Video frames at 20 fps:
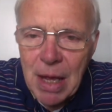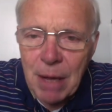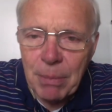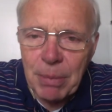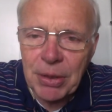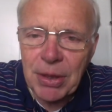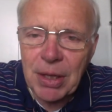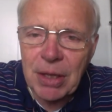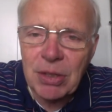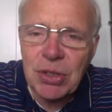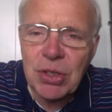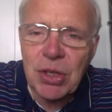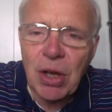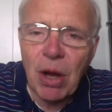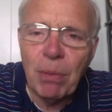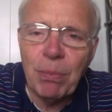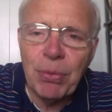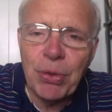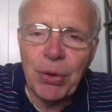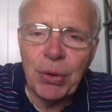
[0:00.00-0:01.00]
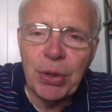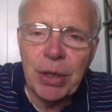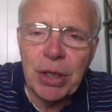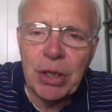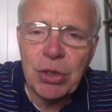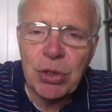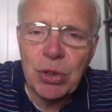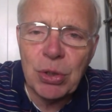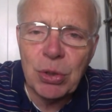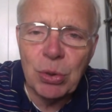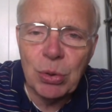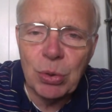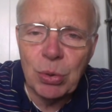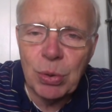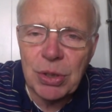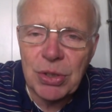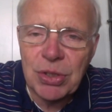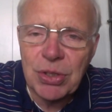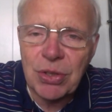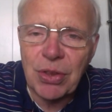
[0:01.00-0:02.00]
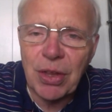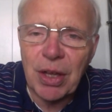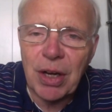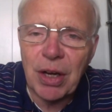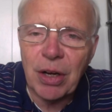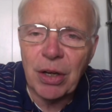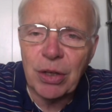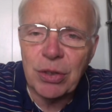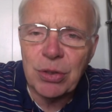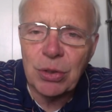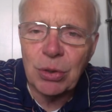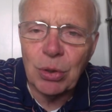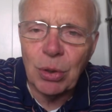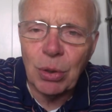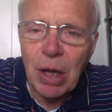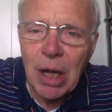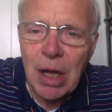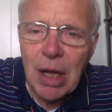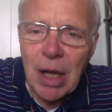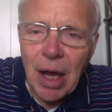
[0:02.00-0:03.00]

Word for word: But then Psalm 32 is there to,